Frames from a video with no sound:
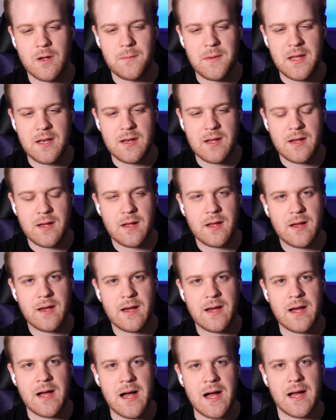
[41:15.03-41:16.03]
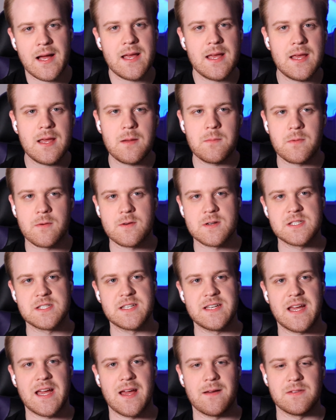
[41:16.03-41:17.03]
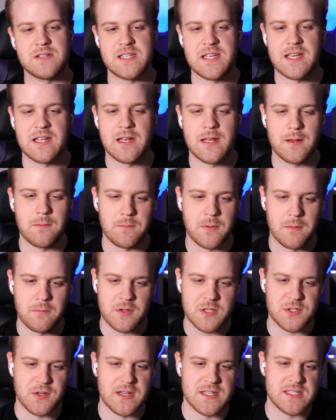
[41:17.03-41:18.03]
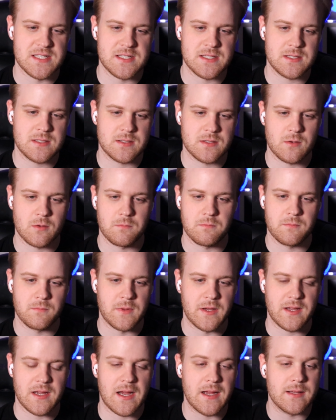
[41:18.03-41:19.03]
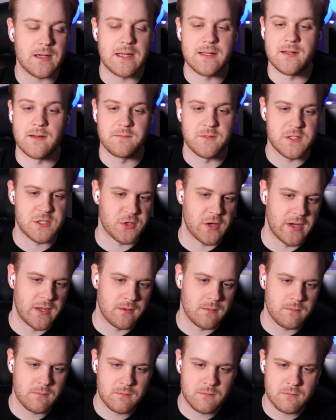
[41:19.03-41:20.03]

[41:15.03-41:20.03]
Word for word: I mean, I personally haven't taken any public transit. Or, mm-hmm. like, I, I love the train.